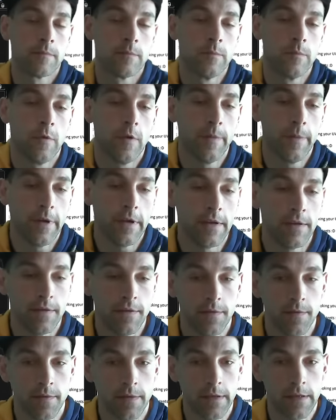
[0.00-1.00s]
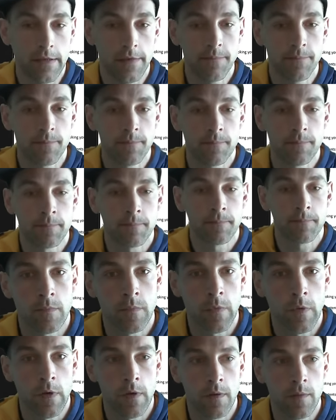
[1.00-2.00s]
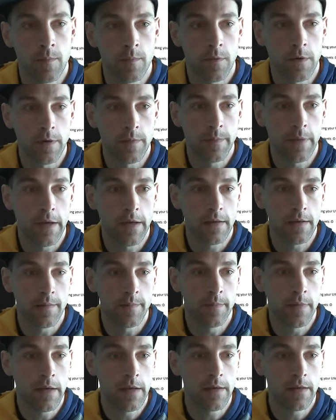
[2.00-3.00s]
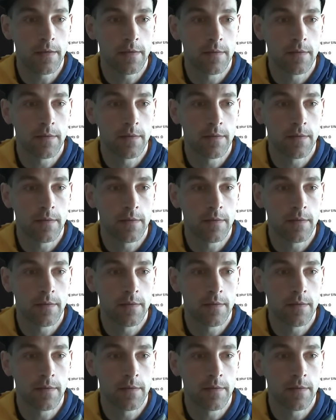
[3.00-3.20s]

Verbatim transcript: What am I gonna do really? Bring back the mutt.